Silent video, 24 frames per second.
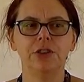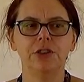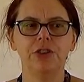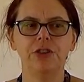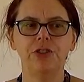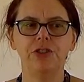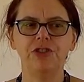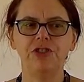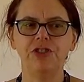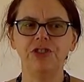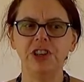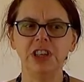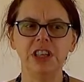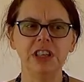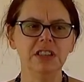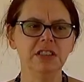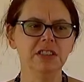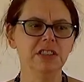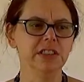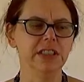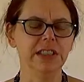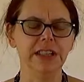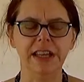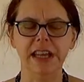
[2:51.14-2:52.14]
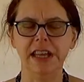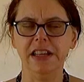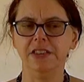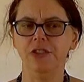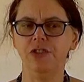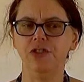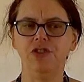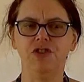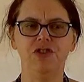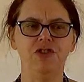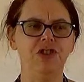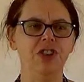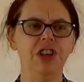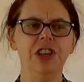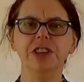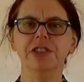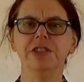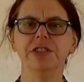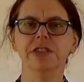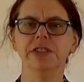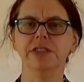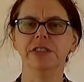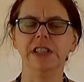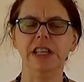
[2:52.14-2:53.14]
Shield against
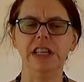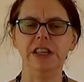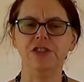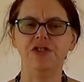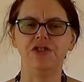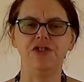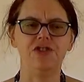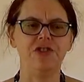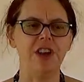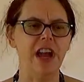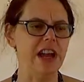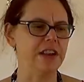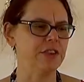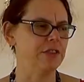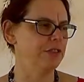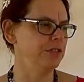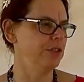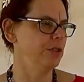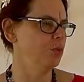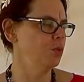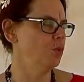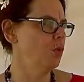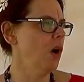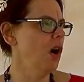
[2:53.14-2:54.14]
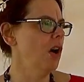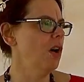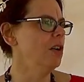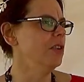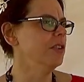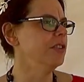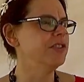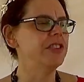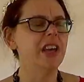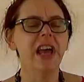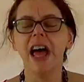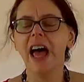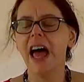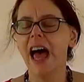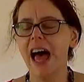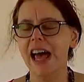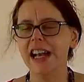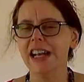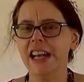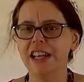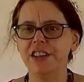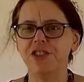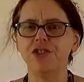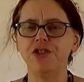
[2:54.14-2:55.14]
shield, they shattered the walls,
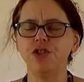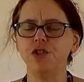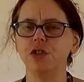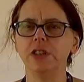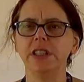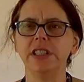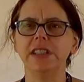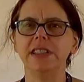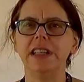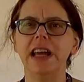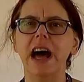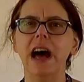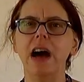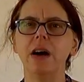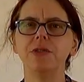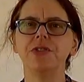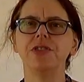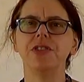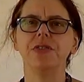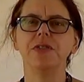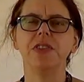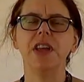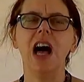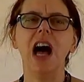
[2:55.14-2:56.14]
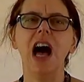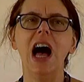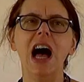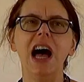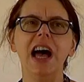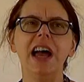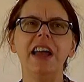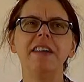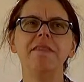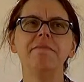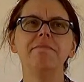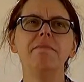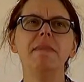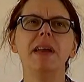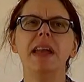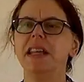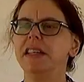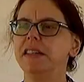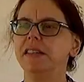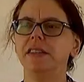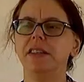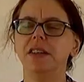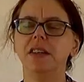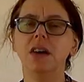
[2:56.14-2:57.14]
and I stood at the house of the high
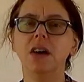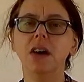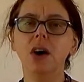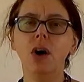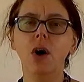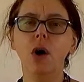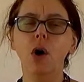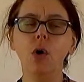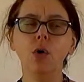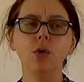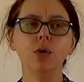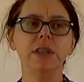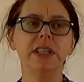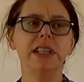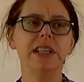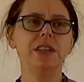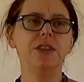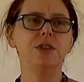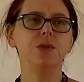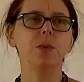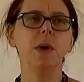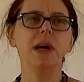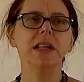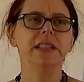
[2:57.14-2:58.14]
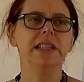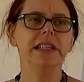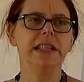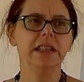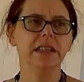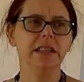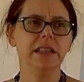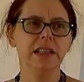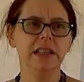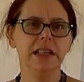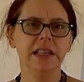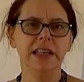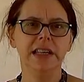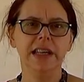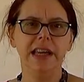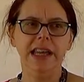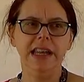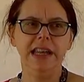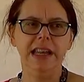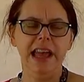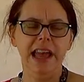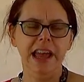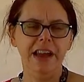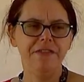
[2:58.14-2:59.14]
maiden, holy dwelling,
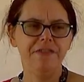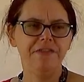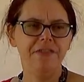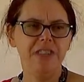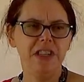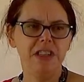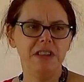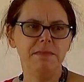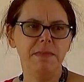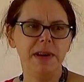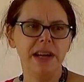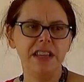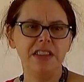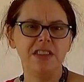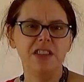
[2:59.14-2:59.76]
and hefted my